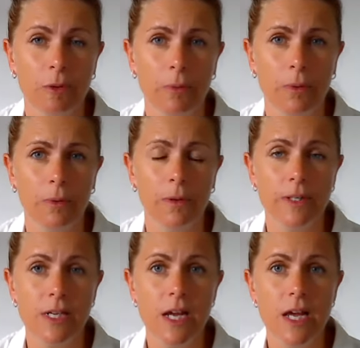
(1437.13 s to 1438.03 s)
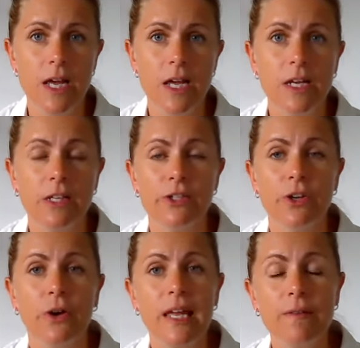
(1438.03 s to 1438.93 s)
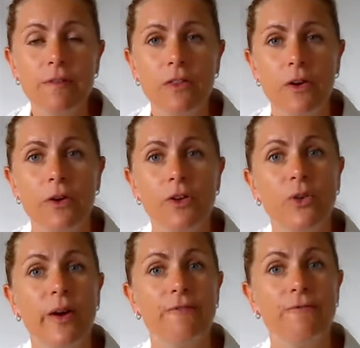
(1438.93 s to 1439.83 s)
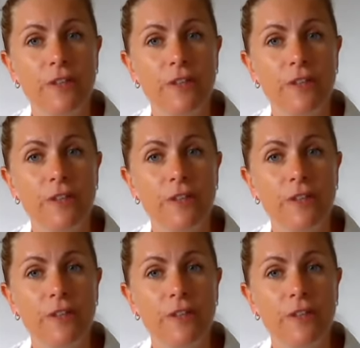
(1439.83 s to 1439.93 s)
report. So even though you have